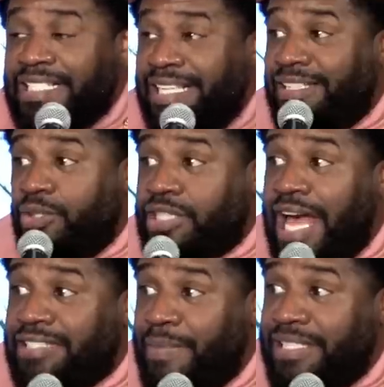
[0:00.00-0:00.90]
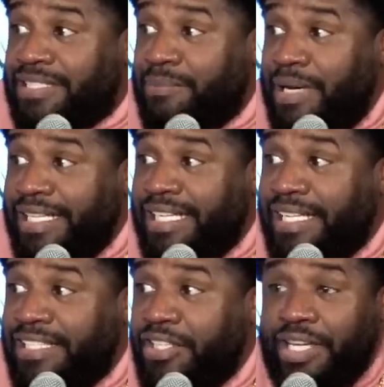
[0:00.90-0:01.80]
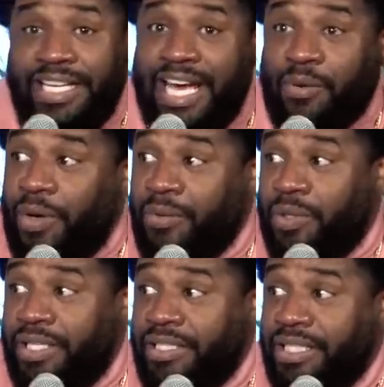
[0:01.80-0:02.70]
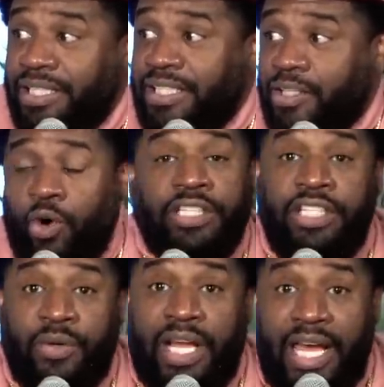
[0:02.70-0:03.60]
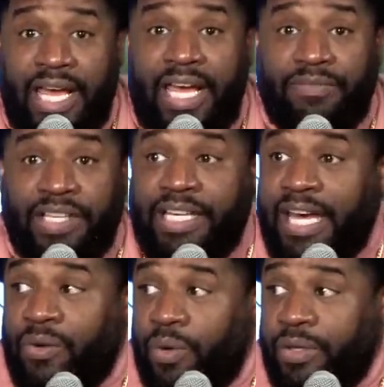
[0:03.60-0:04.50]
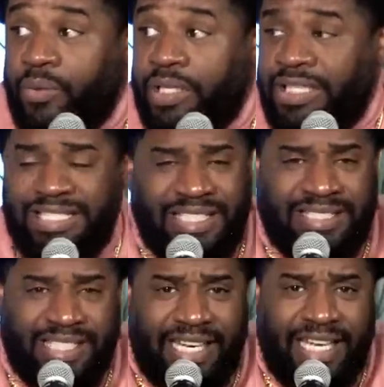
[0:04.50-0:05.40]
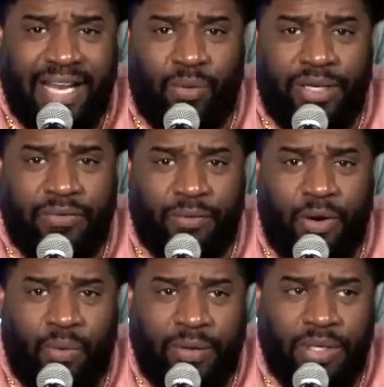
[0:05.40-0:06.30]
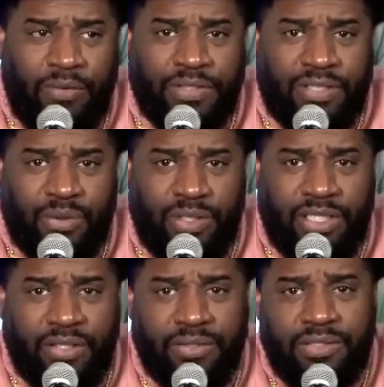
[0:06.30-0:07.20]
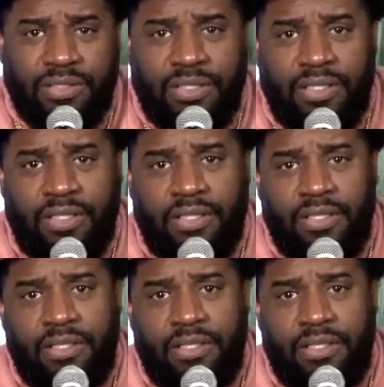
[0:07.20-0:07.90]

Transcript: But like I said, those guys made some money that year they got away with it mm. or the year and a half they got away with it. Let's just say they got away, away with it for 2 years.